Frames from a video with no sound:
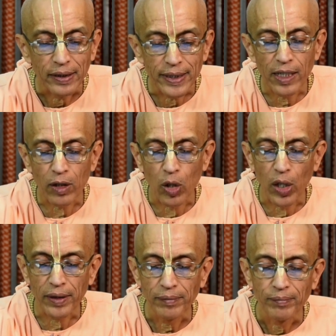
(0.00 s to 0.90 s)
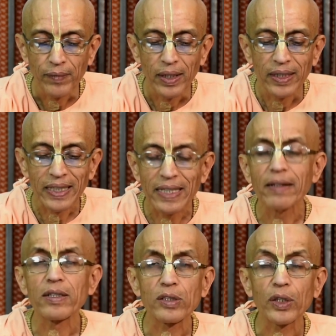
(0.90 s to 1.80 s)
Dear Lord,
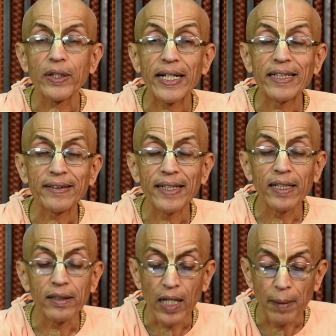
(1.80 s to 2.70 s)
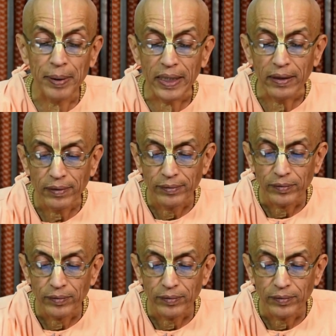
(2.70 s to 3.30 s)
here is the great King Nabhi,